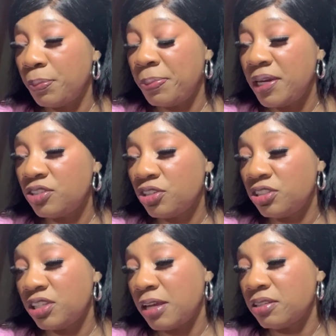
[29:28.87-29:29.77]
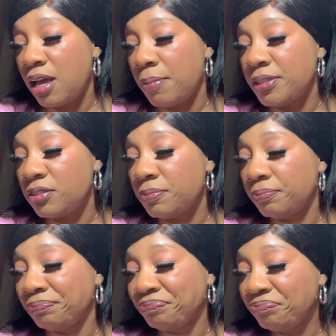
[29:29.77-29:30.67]
the beach in St. Thomas.
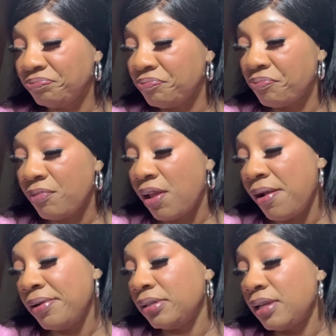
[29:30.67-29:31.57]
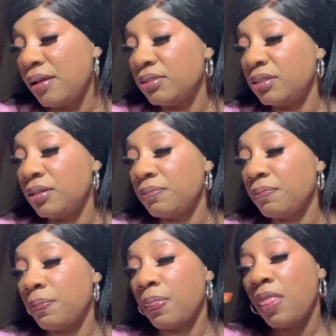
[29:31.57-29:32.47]
That was it.
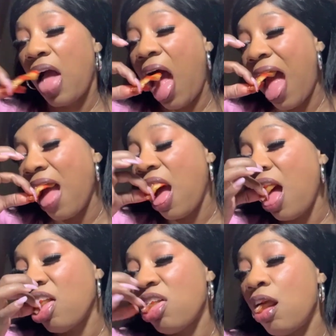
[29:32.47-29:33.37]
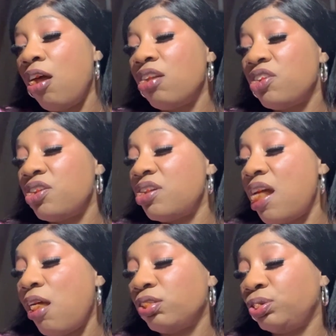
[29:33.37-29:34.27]
Other than
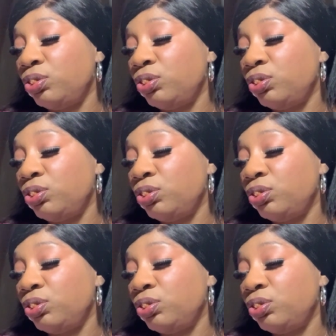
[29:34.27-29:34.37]
that,